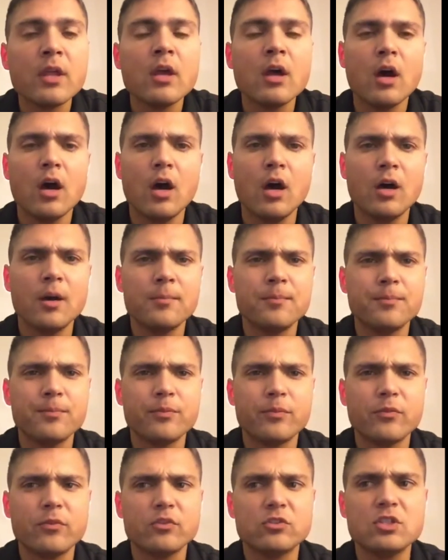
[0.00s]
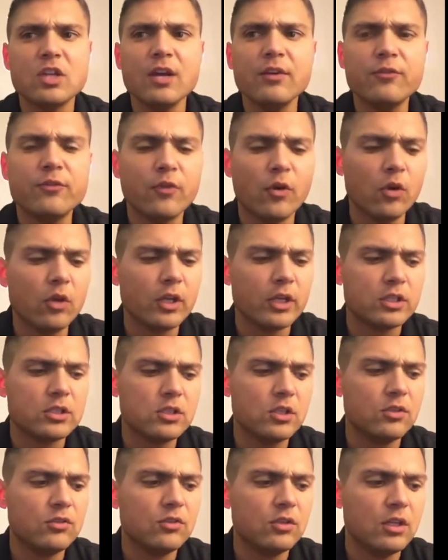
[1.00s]
Um, Jeff Folek
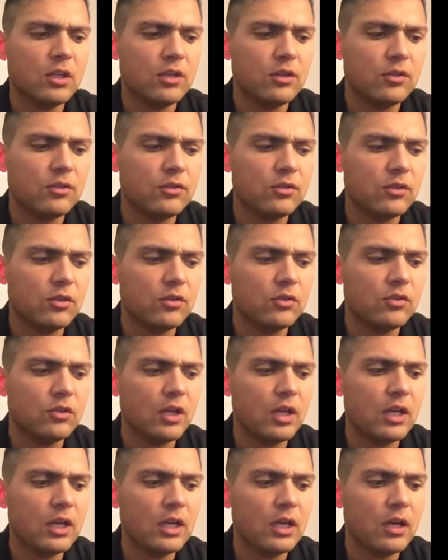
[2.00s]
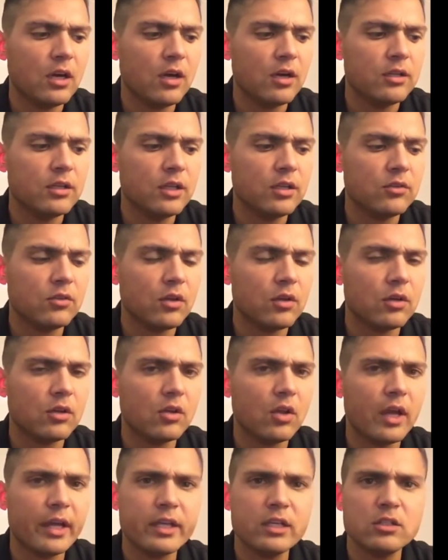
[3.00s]
just did a study on this on
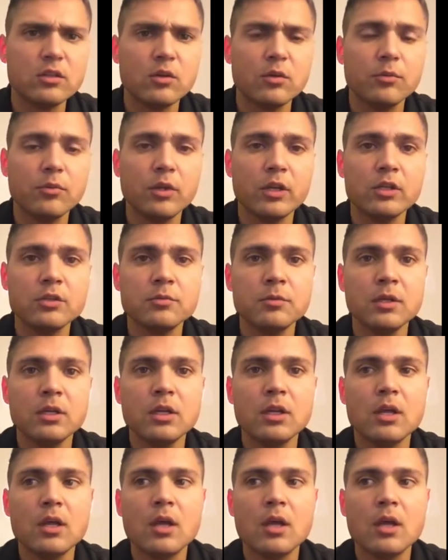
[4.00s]
glycogen replenishment.